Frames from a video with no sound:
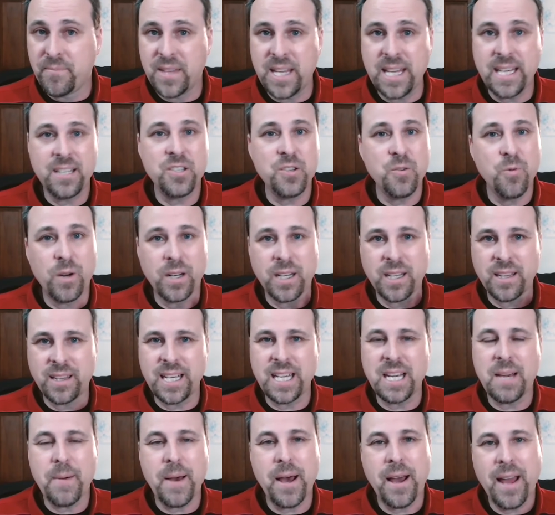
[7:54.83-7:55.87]
things you want to
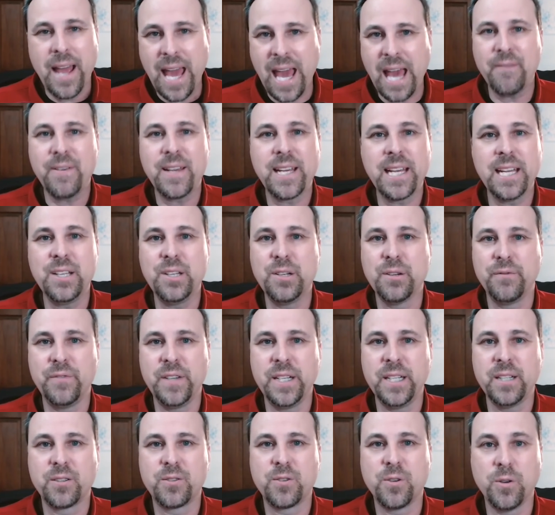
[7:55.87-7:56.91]
think about having in your
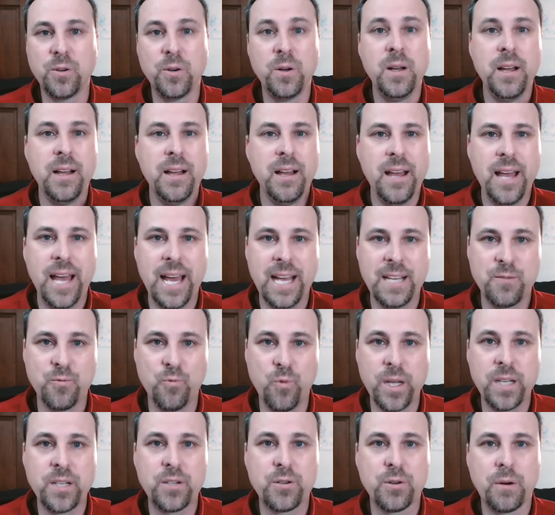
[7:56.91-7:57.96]
vehicle as
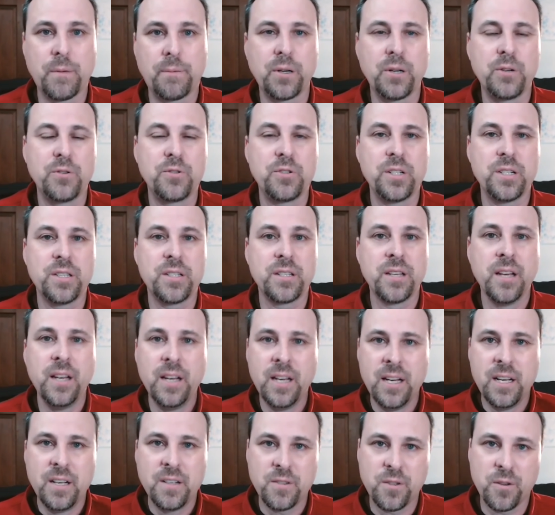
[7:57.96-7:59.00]
winter approaches
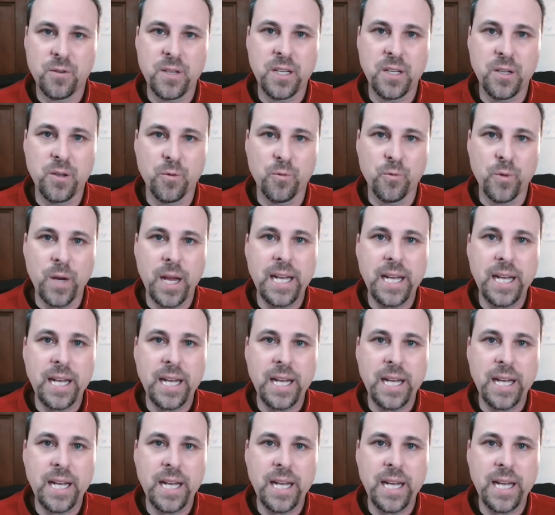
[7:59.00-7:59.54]
so that you're